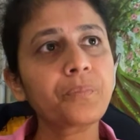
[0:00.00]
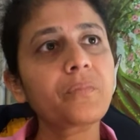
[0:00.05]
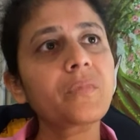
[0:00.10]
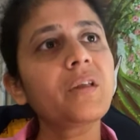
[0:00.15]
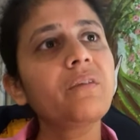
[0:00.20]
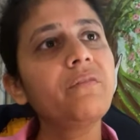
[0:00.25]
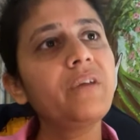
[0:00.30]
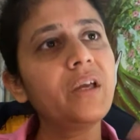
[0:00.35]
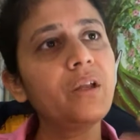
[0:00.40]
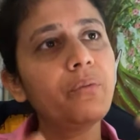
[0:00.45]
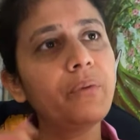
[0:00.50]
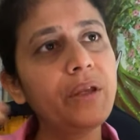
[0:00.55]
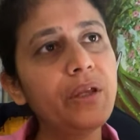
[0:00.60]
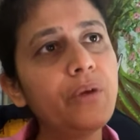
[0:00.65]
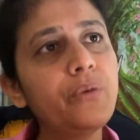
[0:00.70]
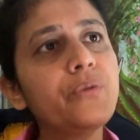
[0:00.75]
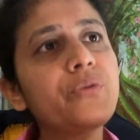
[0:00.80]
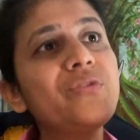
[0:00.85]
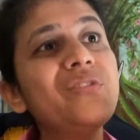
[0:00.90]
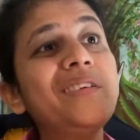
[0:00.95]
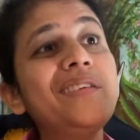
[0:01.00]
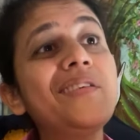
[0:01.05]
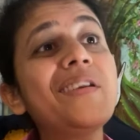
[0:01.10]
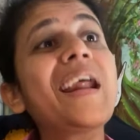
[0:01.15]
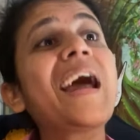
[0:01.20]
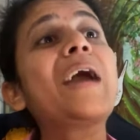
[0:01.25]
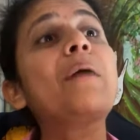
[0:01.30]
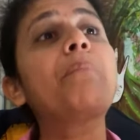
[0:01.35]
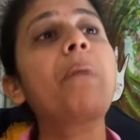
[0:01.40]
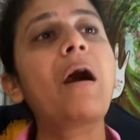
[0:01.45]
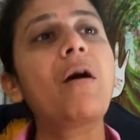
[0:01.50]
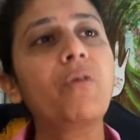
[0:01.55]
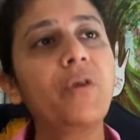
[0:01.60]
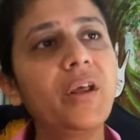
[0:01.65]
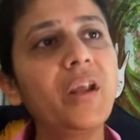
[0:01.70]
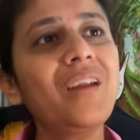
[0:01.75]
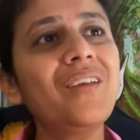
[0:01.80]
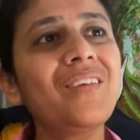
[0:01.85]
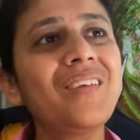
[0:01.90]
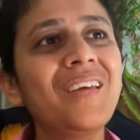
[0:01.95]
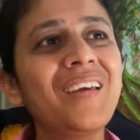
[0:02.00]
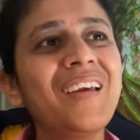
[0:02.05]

where we use dry powders.